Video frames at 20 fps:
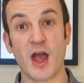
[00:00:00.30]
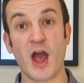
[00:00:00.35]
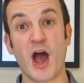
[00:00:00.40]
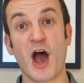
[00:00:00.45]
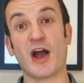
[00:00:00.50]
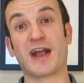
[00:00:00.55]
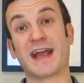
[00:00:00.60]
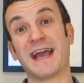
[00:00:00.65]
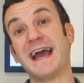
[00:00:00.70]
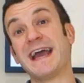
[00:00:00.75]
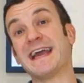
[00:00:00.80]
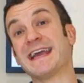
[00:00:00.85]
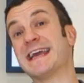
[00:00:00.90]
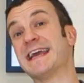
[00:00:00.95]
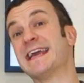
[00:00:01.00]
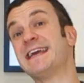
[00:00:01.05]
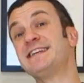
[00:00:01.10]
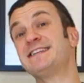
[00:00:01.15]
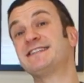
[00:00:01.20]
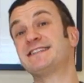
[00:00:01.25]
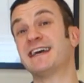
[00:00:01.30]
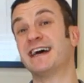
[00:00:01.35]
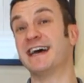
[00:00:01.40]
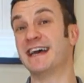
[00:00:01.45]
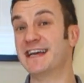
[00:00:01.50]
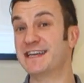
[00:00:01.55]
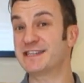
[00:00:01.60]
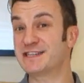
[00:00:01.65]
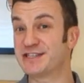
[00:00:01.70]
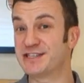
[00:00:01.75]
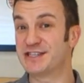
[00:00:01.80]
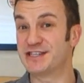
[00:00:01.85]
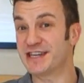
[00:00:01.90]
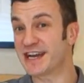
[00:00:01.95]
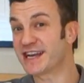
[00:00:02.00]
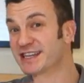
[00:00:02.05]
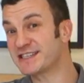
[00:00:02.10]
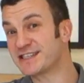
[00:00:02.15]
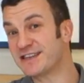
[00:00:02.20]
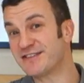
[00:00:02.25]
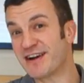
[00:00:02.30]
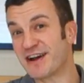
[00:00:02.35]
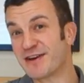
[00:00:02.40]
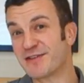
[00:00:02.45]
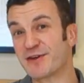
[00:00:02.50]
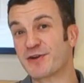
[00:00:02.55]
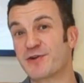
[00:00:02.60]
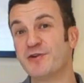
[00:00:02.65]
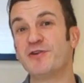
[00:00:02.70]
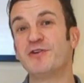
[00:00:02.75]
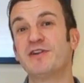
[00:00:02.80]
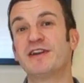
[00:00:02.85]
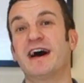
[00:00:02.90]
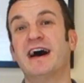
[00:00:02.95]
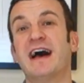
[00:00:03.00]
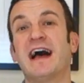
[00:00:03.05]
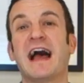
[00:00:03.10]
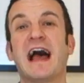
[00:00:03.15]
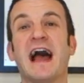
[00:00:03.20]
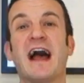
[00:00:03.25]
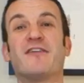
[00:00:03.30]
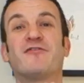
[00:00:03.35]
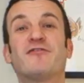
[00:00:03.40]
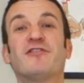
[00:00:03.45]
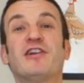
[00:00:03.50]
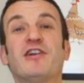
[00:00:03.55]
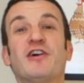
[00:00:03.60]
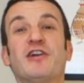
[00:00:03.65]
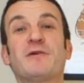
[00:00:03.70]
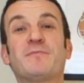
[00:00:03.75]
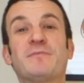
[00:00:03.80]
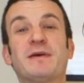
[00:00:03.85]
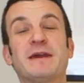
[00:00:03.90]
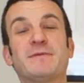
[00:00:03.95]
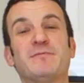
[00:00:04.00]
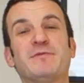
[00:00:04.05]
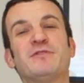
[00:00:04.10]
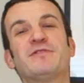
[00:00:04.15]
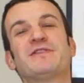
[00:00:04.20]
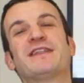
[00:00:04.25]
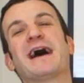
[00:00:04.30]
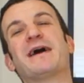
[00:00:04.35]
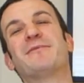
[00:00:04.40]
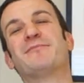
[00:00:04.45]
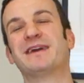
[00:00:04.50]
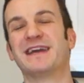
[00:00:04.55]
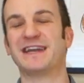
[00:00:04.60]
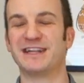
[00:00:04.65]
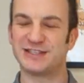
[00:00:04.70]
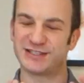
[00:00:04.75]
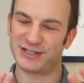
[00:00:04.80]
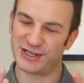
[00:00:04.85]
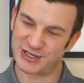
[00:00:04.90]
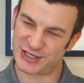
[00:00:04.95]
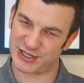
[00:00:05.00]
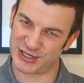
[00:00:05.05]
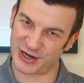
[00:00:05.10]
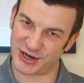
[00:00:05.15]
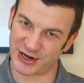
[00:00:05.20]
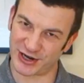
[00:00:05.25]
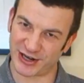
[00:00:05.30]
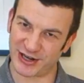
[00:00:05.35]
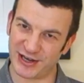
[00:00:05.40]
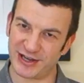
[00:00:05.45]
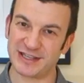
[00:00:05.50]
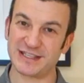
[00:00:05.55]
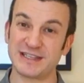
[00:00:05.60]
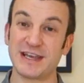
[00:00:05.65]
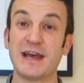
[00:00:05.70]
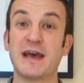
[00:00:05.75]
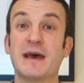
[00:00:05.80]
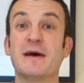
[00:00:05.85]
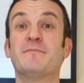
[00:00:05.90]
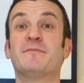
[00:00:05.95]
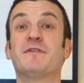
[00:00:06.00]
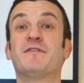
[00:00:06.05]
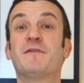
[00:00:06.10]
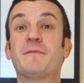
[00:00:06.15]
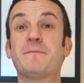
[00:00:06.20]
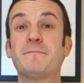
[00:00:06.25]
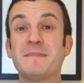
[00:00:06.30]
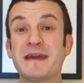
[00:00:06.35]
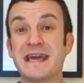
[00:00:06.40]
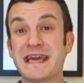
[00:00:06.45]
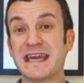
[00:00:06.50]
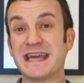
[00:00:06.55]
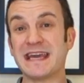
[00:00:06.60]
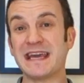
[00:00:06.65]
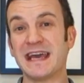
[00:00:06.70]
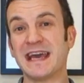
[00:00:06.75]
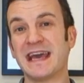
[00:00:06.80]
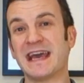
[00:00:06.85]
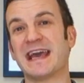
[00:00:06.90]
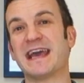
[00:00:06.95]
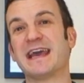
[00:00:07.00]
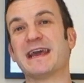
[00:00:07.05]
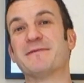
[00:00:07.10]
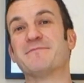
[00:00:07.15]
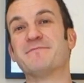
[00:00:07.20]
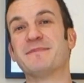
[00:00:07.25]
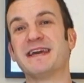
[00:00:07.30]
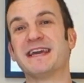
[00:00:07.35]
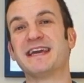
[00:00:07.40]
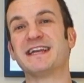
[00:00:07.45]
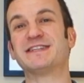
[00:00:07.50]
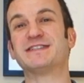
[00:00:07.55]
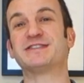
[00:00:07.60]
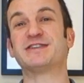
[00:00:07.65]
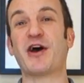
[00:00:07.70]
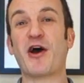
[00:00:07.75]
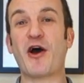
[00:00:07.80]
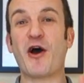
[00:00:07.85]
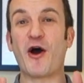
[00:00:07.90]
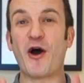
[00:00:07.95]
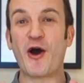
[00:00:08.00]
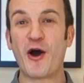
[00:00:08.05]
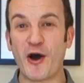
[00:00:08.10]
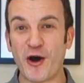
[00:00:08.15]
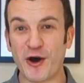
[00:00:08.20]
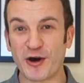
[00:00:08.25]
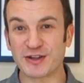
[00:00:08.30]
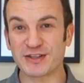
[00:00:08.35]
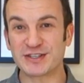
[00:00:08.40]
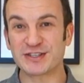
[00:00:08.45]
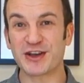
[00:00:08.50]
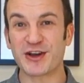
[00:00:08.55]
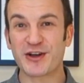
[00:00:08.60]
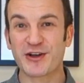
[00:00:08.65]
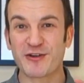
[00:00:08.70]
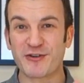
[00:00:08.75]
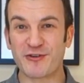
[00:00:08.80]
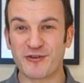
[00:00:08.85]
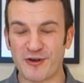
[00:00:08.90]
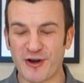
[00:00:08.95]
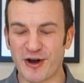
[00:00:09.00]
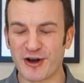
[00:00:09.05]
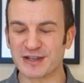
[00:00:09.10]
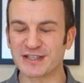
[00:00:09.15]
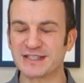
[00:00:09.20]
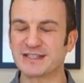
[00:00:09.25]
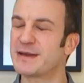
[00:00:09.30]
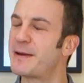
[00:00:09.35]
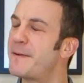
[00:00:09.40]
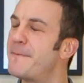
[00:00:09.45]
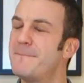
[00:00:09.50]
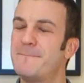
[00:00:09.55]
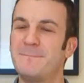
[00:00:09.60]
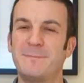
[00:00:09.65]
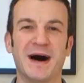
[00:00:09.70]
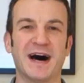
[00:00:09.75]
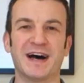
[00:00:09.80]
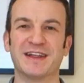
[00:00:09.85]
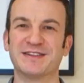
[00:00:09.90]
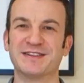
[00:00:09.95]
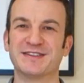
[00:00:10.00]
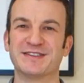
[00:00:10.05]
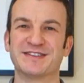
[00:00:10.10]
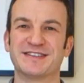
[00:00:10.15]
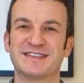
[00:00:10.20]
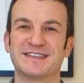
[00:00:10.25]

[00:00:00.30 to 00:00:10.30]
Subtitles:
Okay, Easter is just around the corner, and for a lot of people that means chocolate, but for me it means hot cross buns.